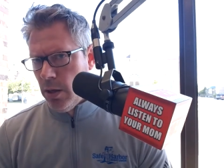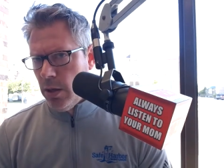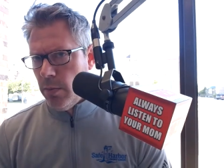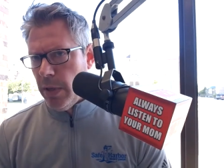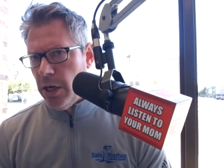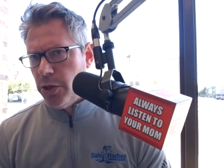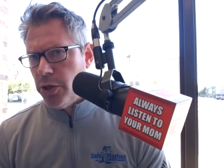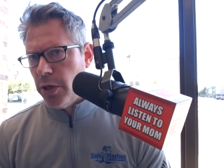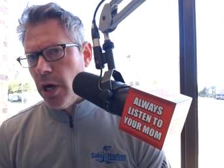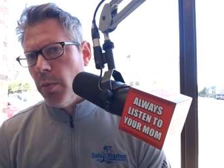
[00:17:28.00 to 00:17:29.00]
I'm not
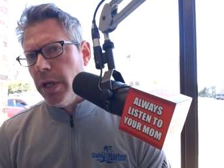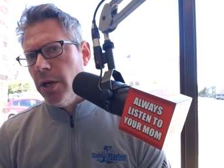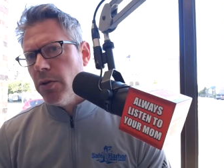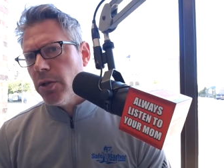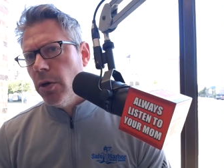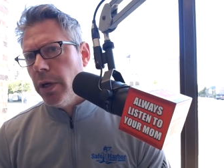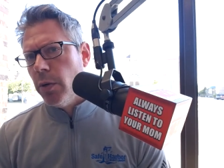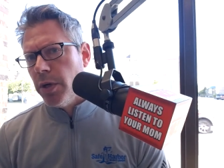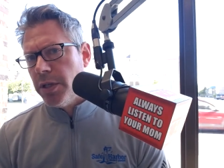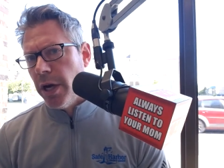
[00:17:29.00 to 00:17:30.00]
sure how many years ago
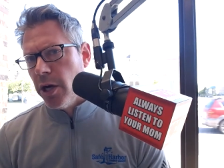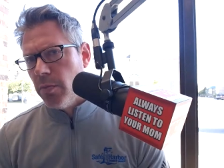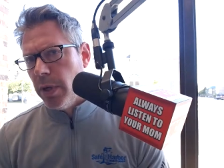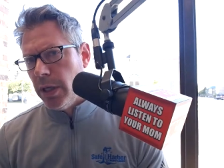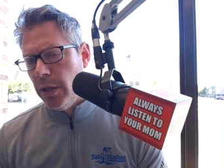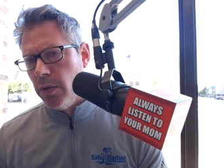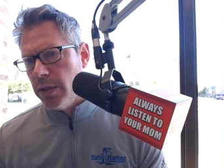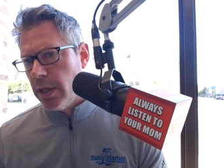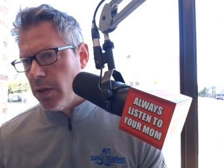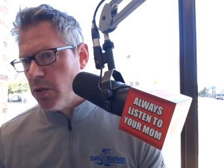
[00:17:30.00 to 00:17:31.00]
he retired, but he
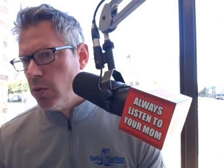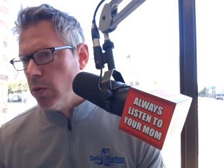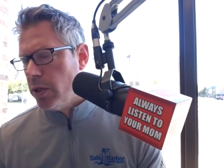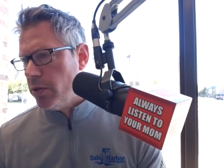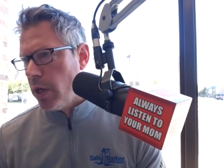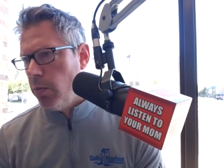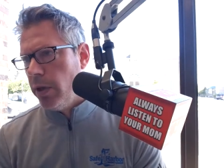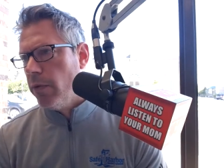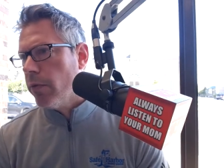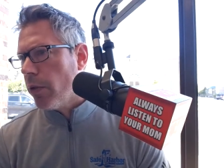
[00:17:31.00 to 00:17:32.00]
was at the school district, I
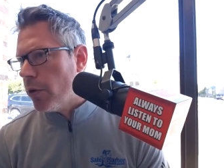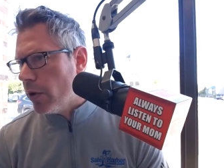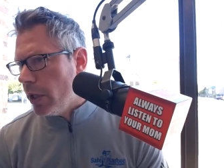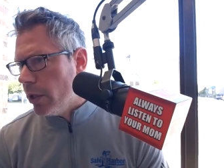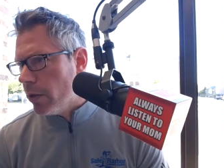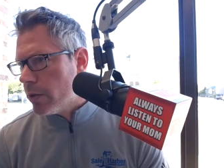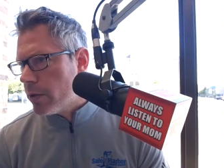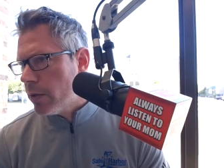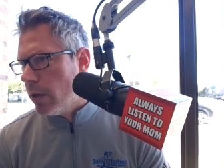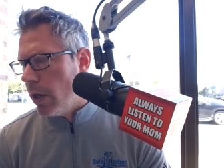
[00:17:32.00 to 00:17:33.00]
believe, over 30
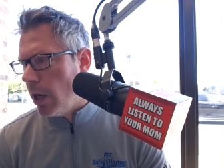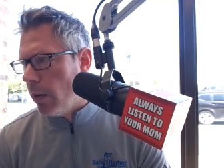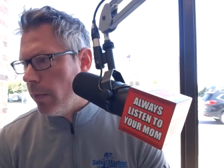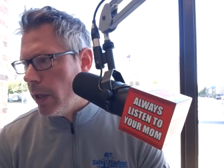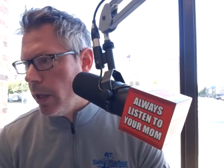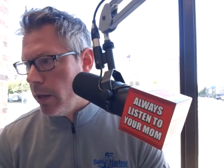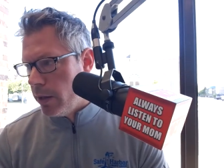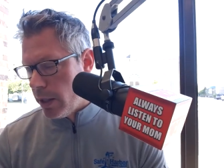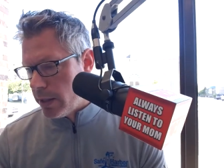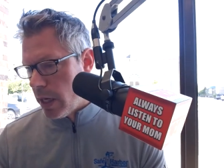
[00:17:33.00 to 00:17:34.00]
years. And
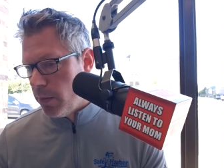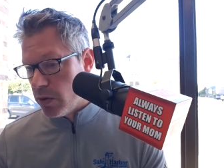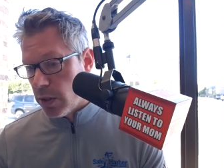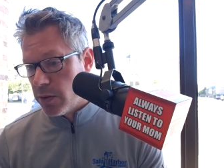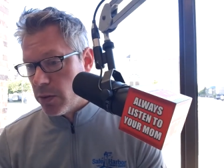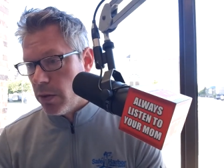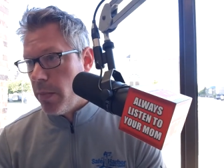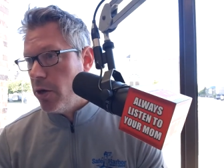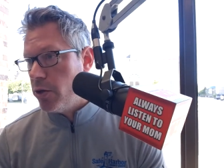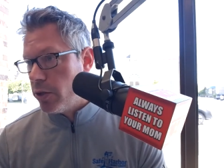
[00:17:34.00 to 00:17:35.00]
in that time, he was also the
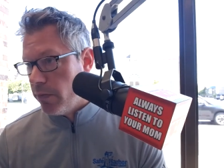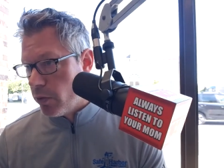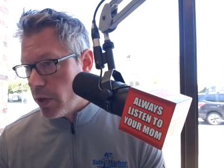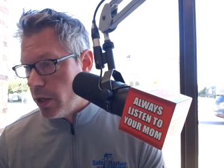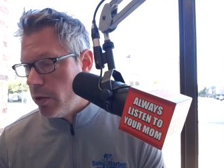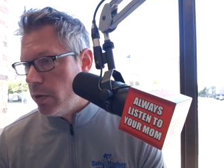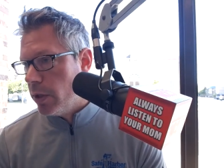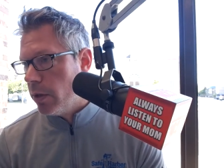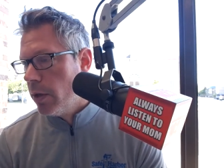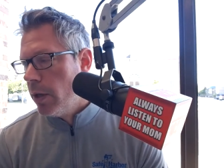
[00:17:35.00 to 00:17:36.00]
manager of the credit union.